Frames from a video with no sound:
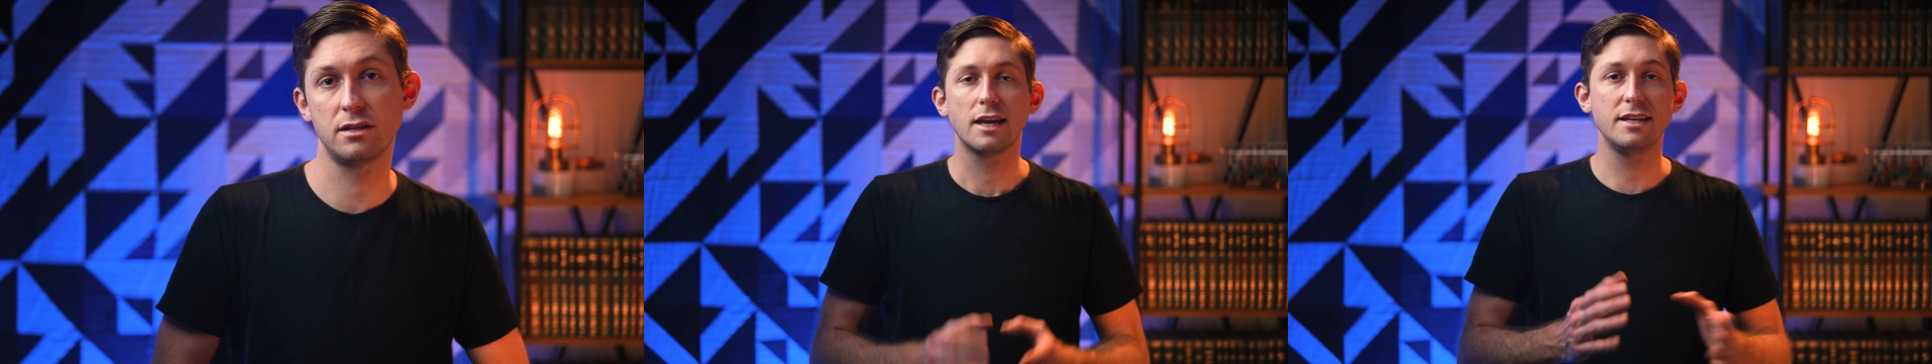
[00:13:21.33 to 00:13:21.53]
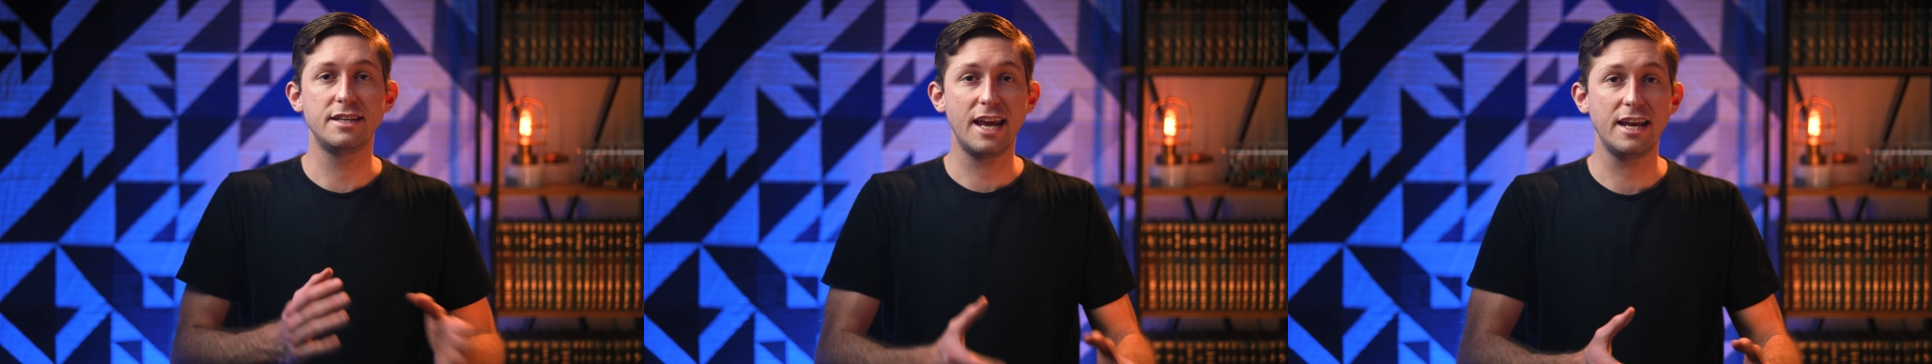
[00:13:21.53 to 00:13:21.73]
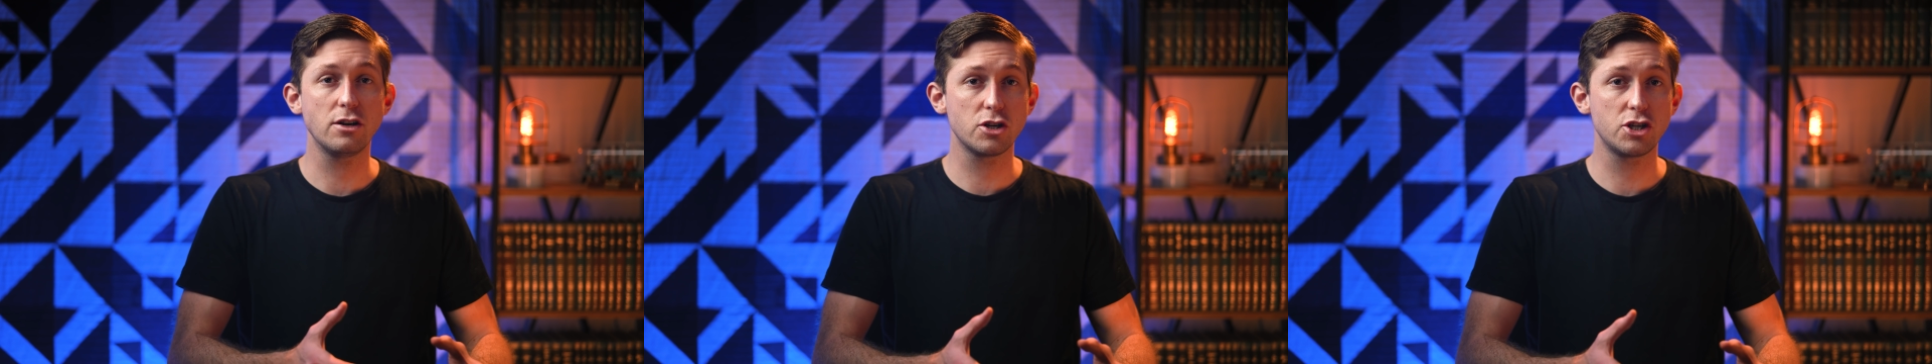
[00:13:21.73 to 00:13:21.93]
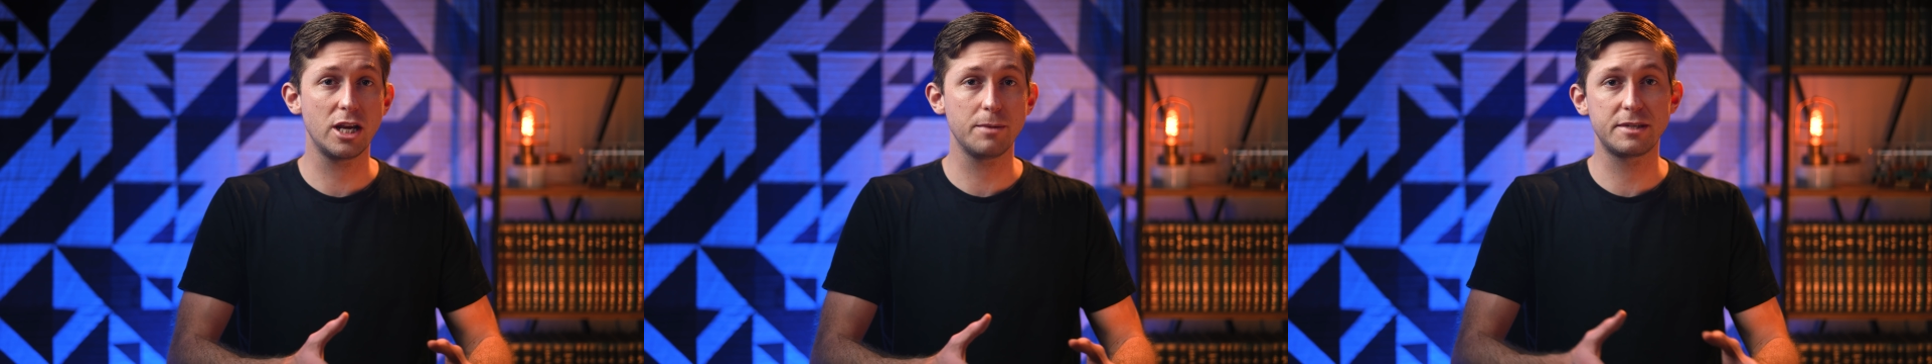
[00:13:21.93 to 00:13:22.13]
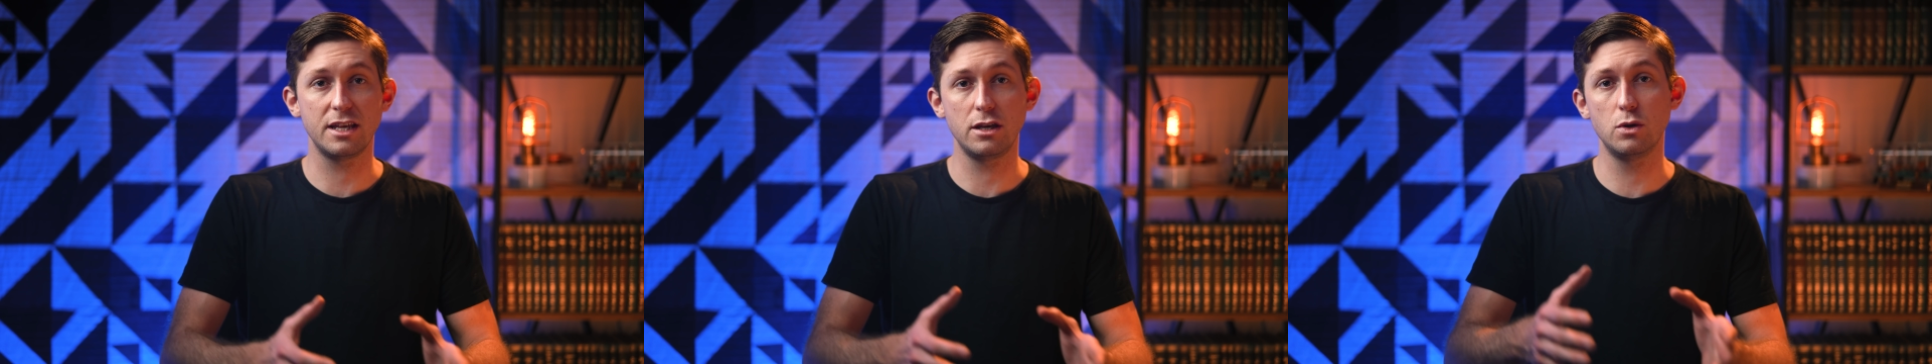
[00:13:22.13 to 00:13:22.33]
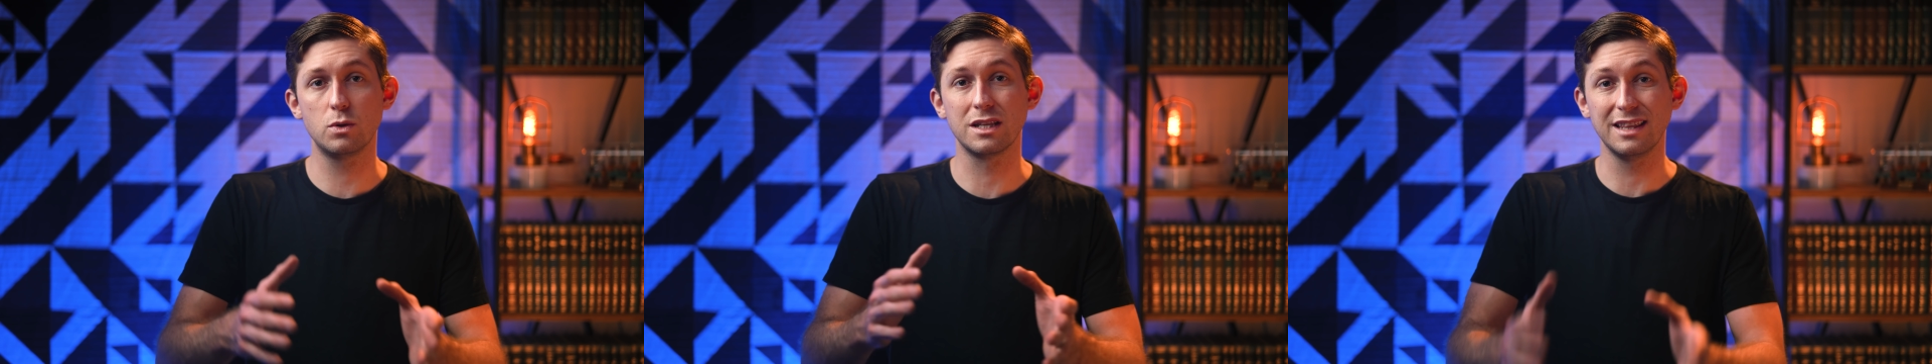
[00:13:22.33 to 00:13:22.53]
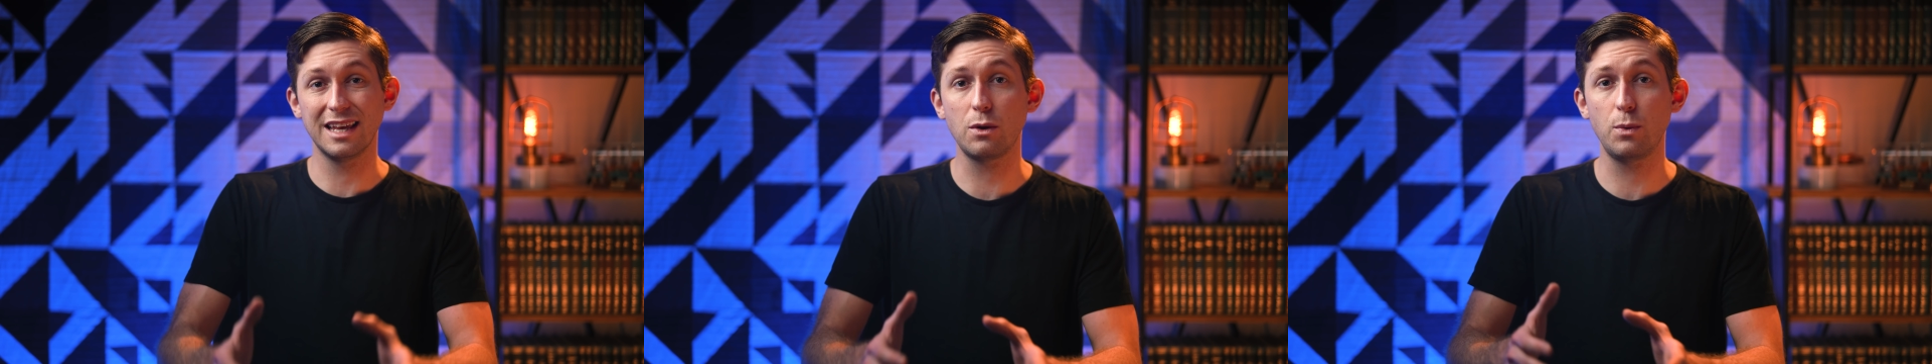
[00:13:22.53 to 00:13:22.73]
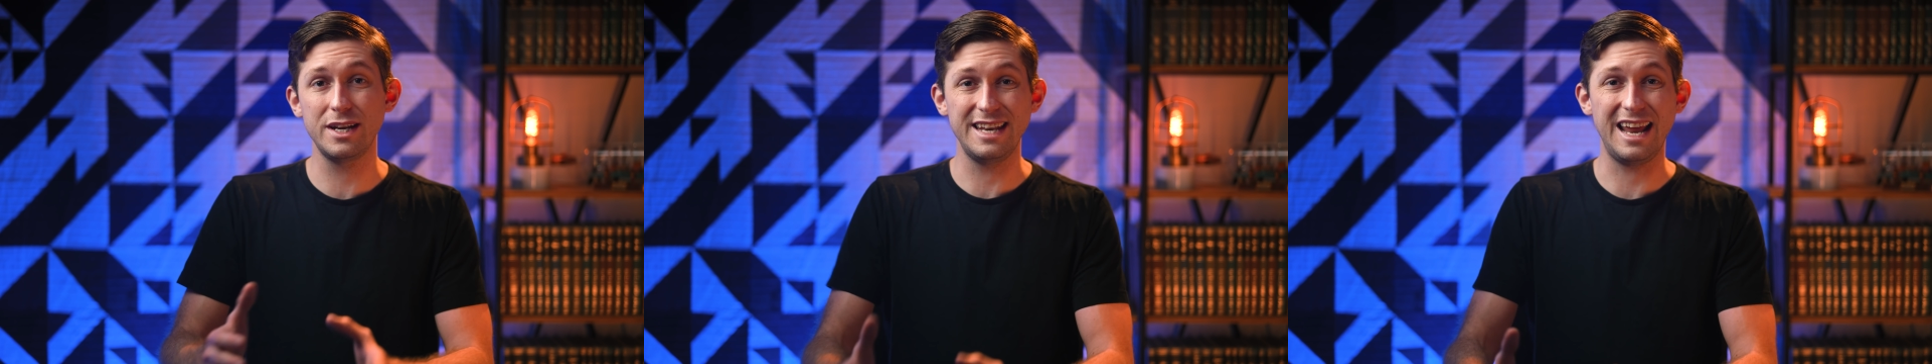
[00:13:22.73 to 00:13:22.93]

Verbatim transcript: Container ships that use liquid